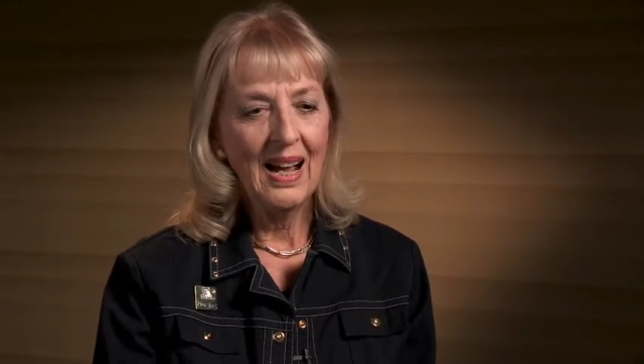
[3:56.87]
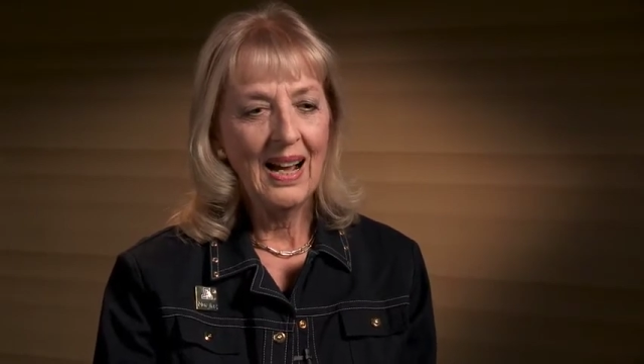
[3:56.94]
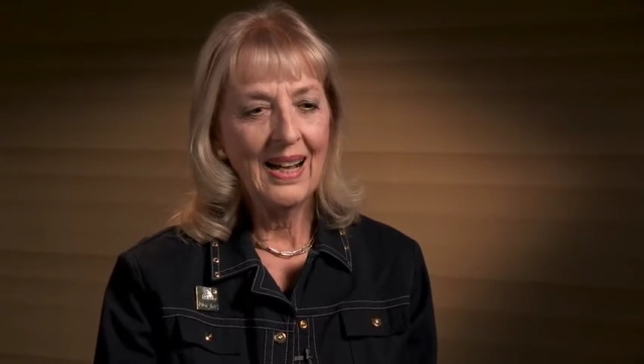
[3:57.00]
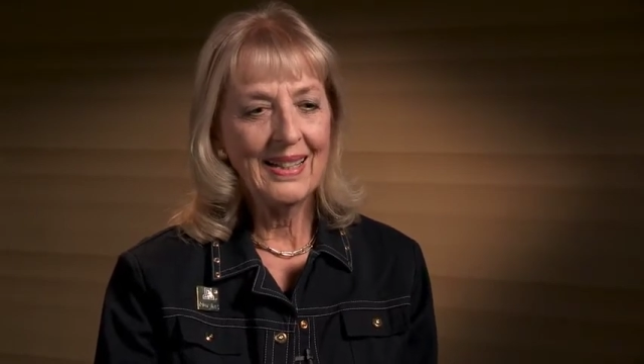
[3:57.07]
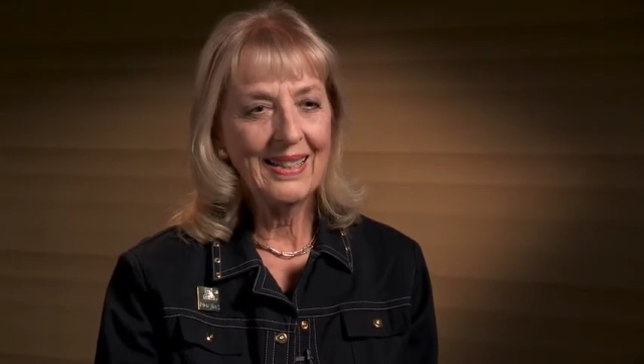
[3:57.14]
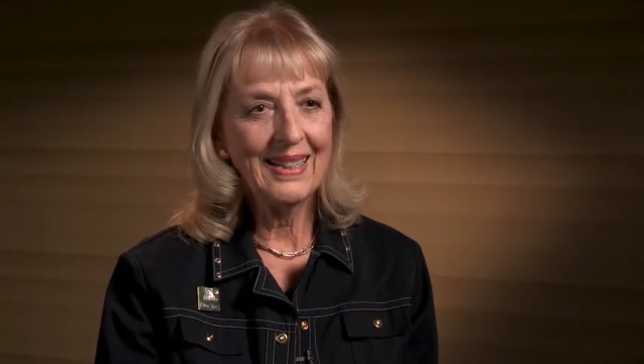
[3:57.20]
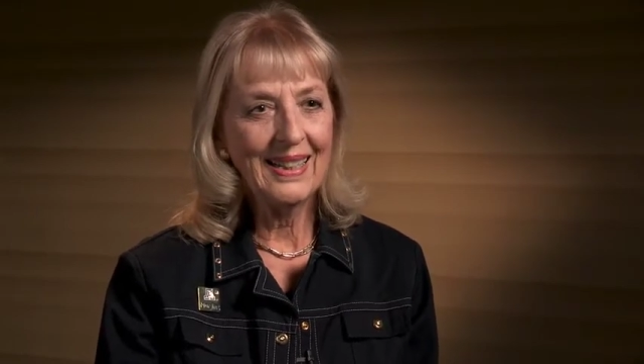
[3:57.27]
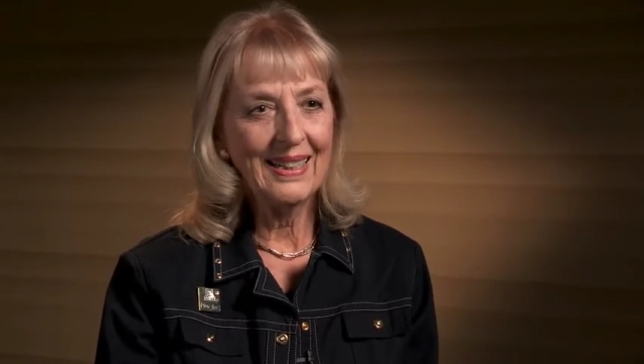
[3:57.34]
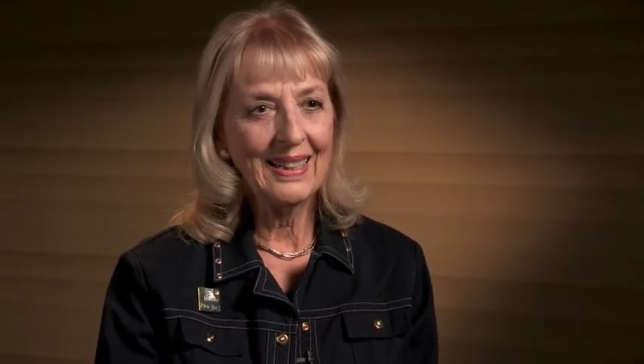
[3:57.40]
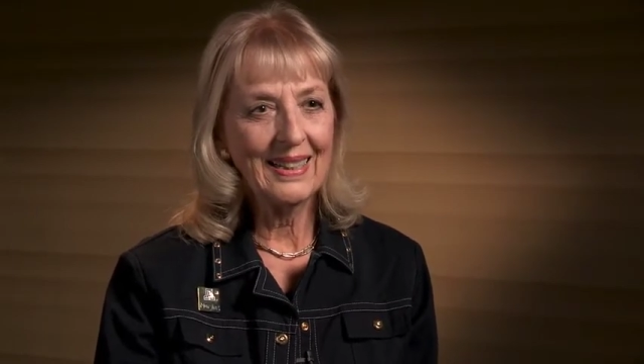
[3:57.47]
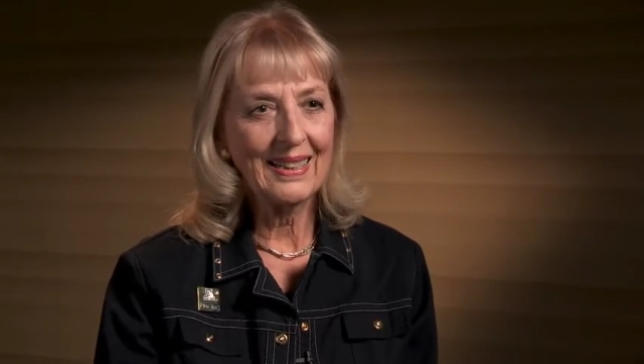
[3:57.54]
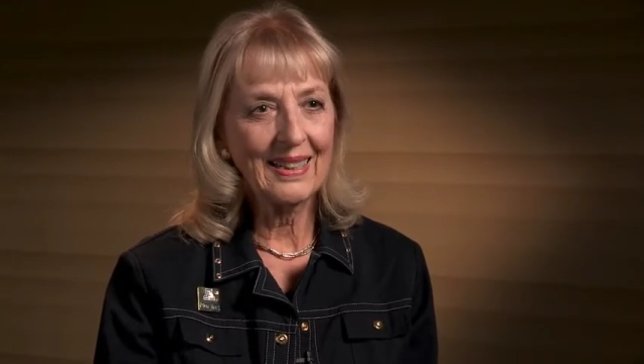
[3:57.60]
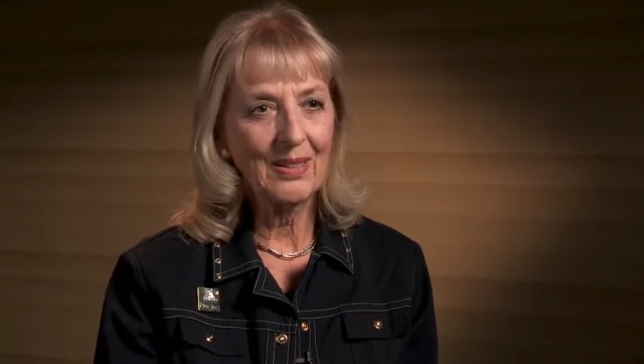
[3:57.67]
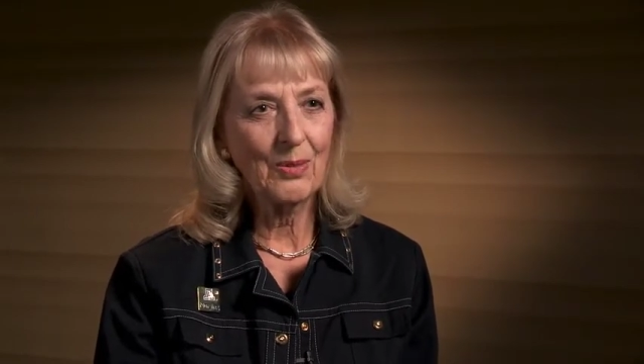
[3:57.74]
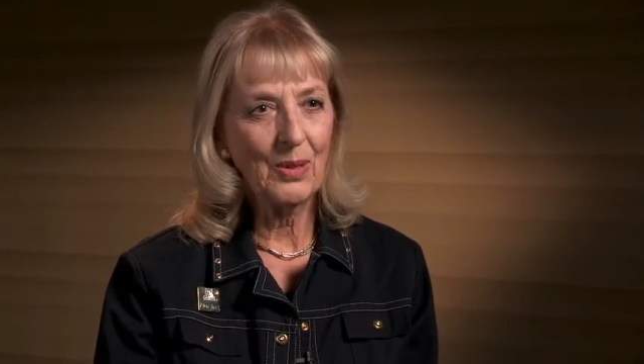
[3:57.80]
I
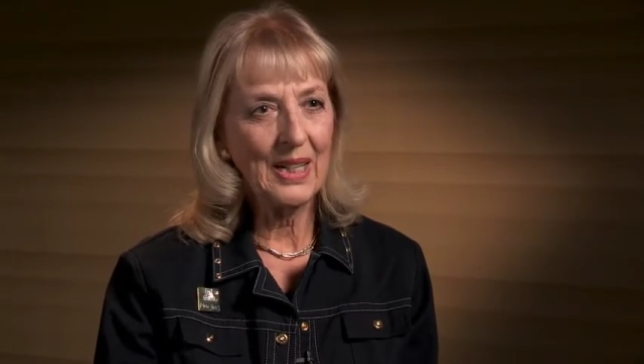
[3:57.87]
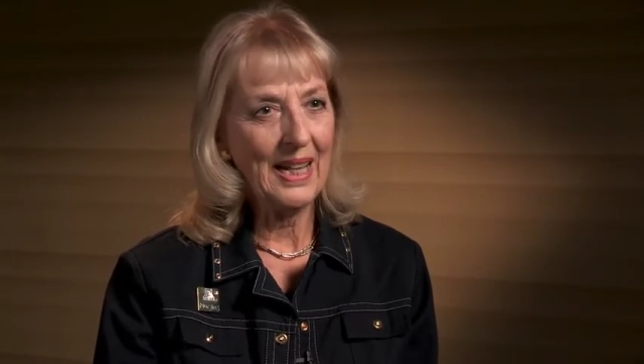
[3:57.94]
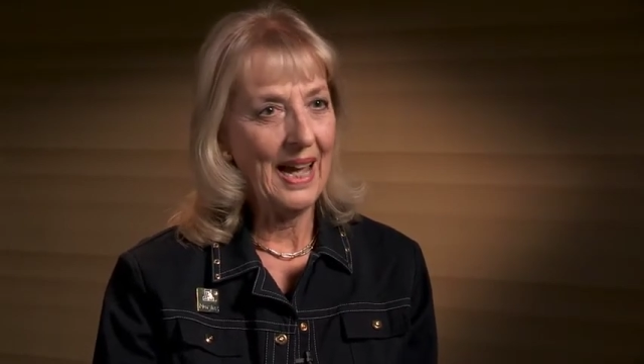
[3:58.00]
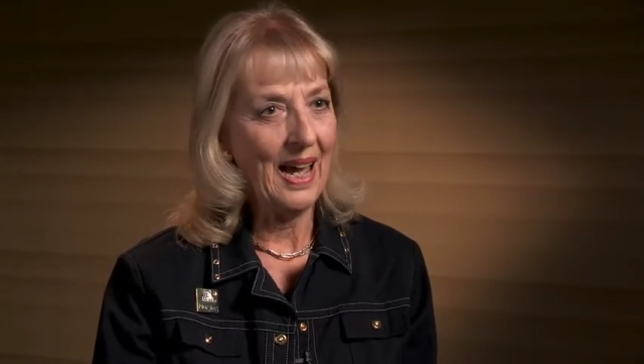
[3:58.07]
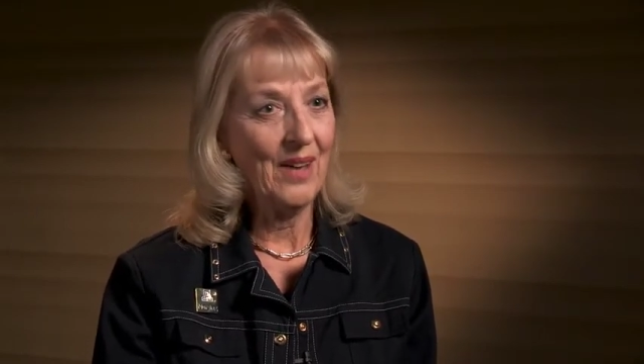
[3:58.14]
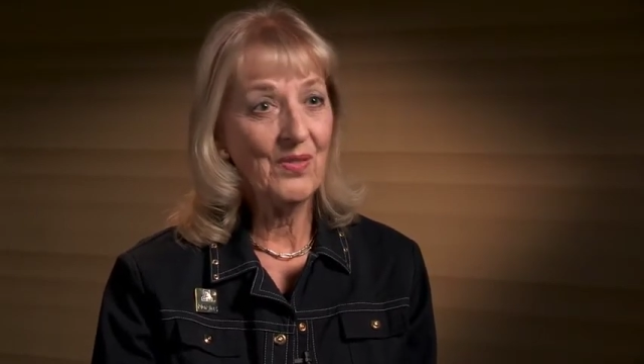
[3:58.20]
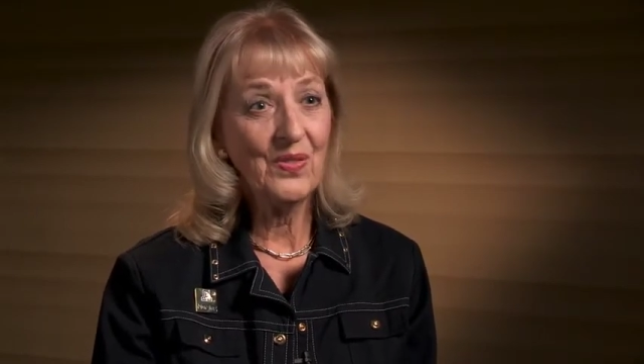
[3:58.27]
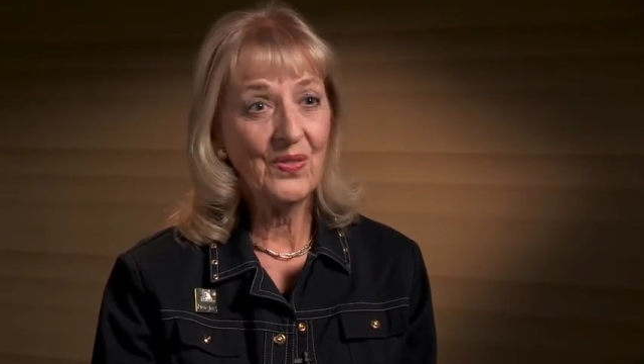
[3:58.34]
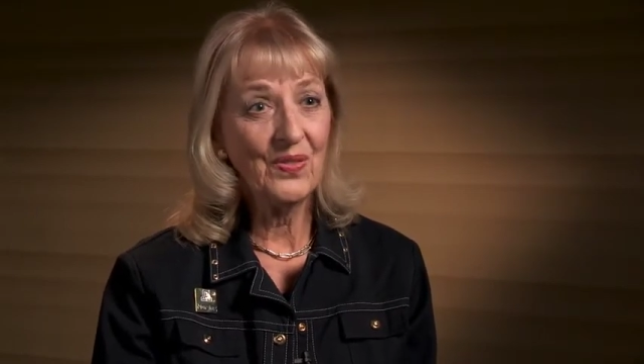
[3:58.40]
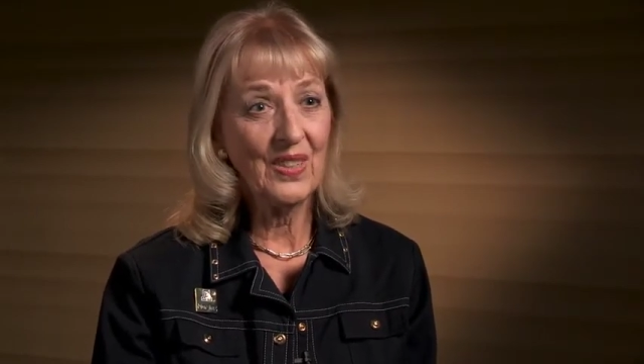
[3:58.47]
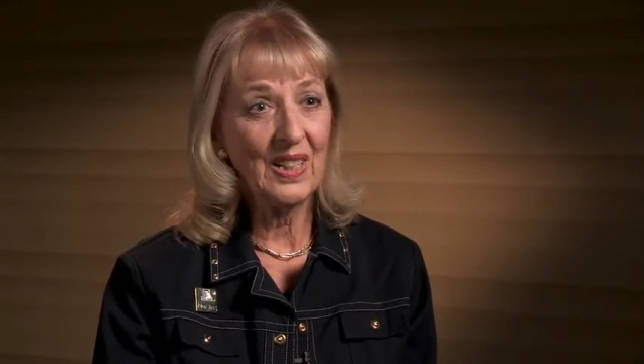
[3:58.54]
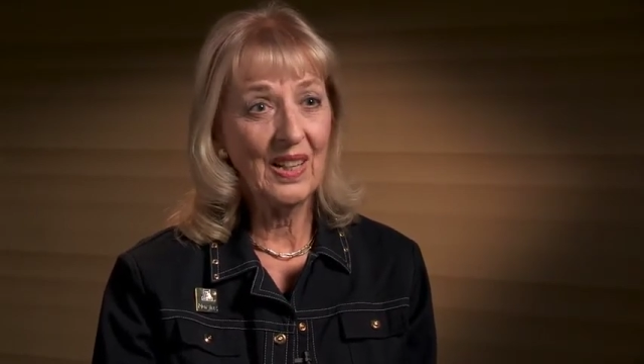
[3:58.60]
think we have